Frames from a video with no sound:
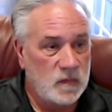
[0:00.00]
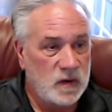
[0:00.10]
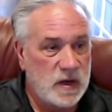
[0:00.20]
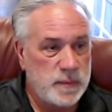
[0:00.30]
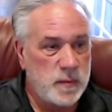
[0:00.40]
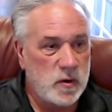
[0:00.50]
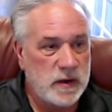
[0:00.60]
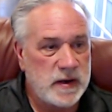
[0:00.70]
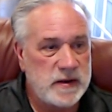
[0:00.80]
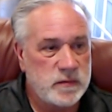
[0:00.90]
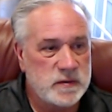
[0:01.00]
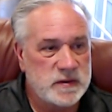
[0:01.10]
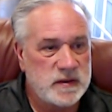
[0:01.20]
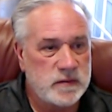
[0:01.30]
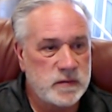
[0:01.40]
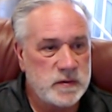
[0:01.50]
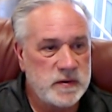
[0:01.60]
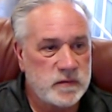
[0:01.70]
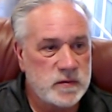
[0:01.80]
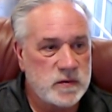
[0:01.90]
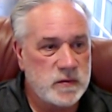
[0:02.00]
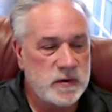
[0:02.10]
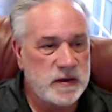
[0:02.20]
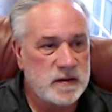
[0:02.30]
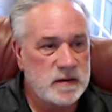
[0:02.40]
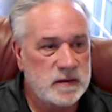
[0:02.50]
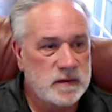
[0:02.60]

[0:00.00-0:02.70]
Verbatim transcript: Couple more guys. We'll just get through these real quick here.